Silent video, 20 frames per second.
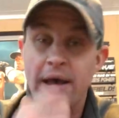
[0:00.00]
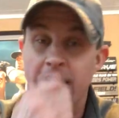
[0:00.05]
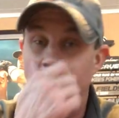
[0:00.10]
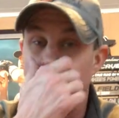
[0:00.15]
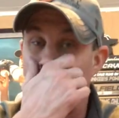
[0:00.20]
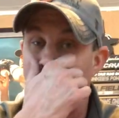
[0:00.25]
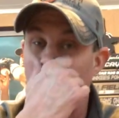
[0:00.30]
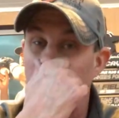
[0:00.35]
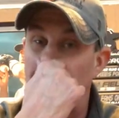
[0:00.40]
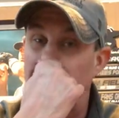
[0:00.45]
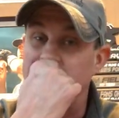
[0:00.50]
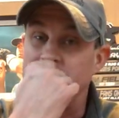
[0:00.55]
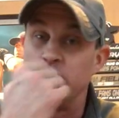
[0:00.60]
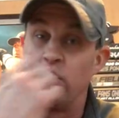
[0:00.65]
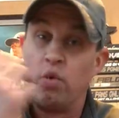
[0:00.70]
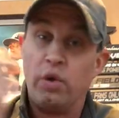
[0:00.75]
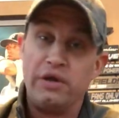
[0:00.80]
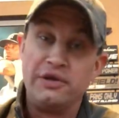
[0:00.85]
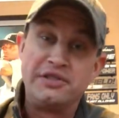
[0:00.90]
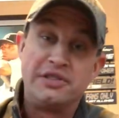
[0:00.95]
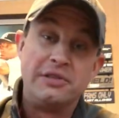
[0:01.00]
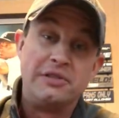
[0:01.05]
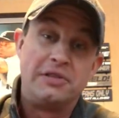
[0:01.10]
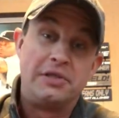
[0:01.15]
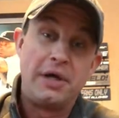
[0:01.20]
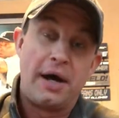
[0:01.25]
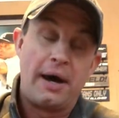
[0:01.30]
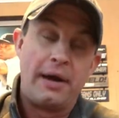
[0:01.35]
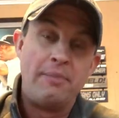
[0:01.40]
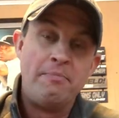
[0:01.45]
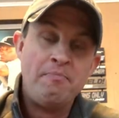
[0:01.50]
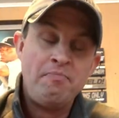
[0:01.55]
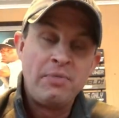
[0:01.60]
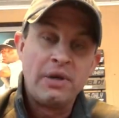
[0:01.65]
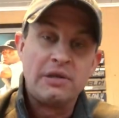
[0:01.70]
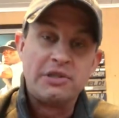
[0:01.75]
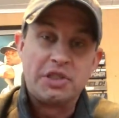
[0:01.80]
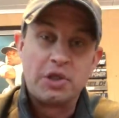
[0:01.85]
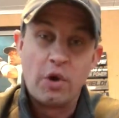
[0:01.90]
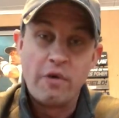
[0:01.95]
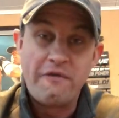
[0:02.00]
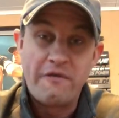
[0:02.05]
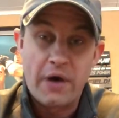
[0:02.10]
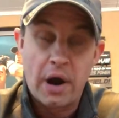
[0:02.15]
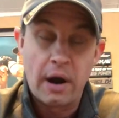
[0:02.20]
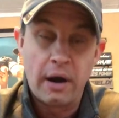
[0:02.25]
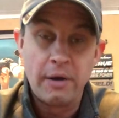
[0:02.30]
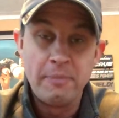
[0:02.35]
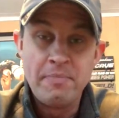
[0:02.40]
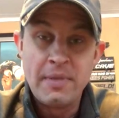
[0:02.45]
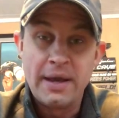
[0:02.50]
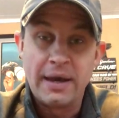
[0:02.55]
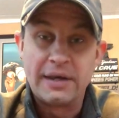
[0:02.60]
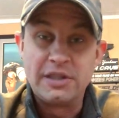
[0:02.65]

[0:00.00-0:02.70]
And all Russell Wilson's done so far